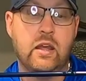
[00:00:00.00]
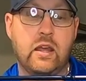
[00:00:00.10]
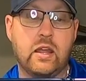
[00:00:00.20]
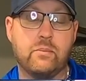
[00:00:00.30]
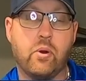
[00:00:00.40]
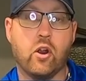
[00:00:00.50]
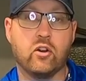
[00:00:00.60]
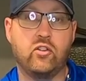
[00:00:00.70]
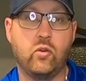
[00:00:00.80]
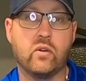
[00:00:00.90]
in part
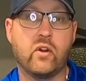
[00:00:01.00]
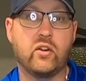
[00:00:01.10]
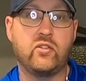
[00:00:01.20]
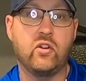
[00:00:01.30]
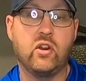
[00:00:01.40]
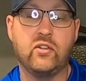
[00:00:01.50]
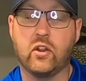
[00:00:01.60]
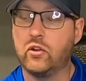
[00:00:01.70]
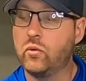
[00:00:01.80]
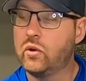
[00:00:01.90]
2 of our series
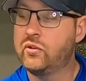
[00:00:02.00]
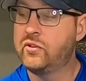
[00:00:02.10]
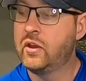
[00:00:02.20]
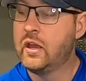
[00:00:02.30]
on lures.